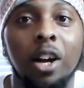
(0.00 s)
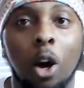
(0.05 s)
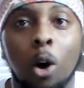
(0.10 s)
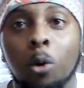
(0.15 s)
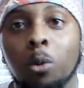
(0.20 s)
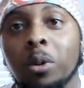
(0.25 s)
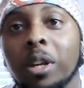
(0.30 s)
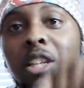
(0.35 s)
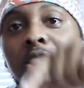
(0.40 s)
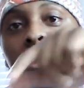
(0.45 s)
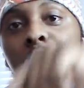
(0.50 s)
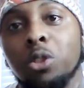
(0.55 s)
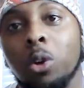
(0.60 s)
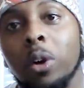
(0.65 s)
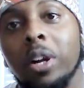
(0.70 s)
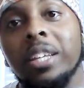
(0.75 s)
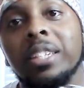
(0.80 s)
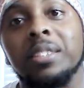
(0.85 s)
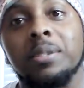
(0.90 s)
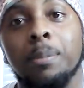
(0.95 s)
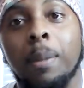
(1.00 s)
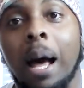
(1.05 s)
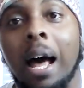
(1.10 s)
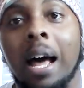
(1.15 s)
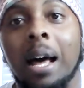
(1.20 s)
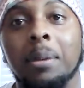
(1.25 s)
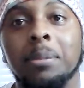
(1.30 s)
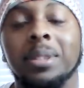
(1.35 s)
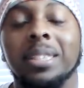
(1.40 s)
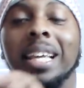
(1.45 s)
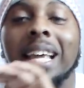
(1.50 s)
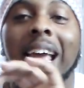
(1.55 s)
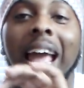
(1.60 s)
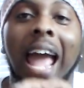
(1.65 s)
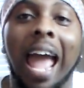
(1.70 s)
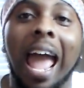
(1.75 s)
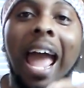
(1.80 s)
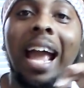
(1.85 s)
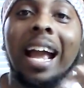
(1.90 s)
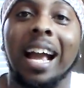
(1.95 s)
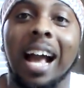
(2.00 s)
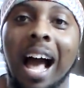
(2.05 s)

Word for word: Colt and Jordan's moms at